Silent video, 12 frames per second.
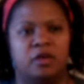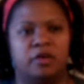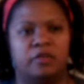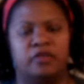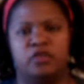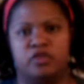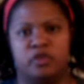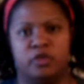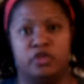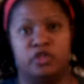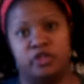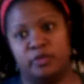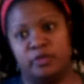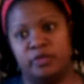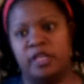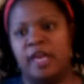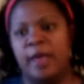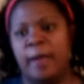if you so
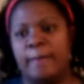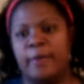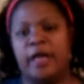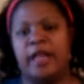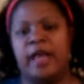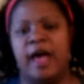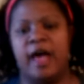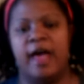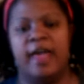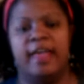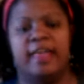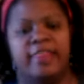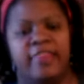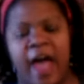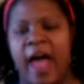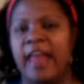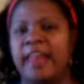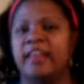choose. But
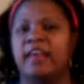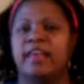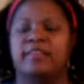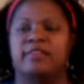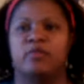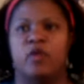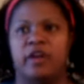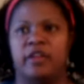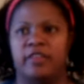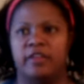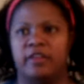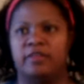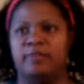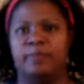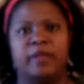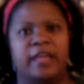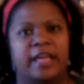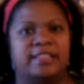that is one of the
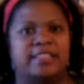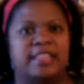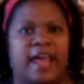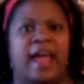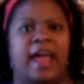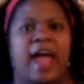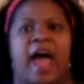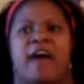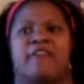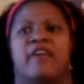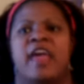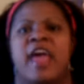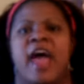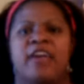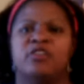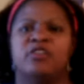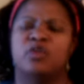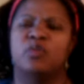plans that I have.
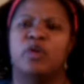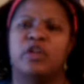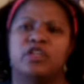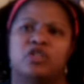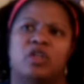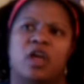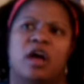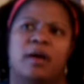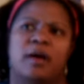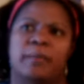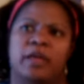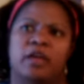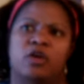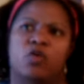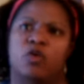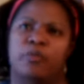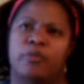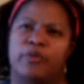I also want to
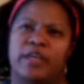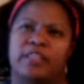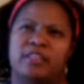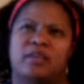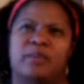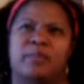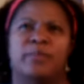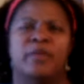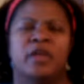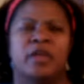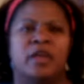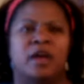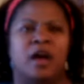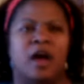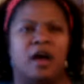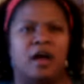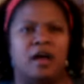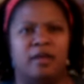incorporate some
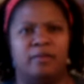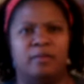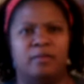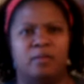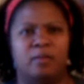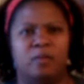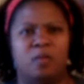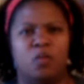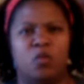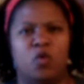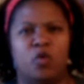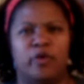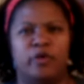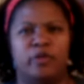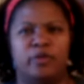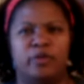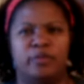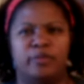
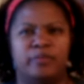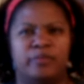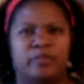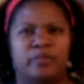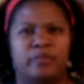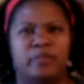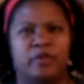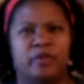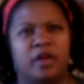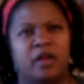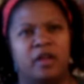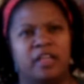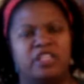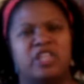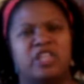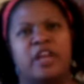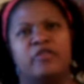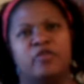more
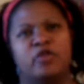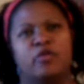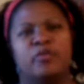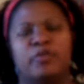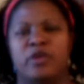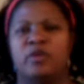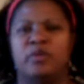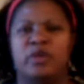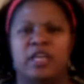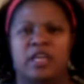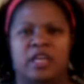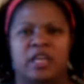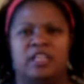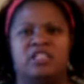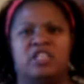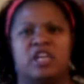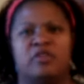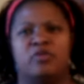general beauty
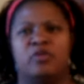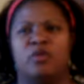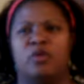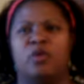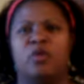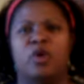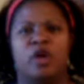and general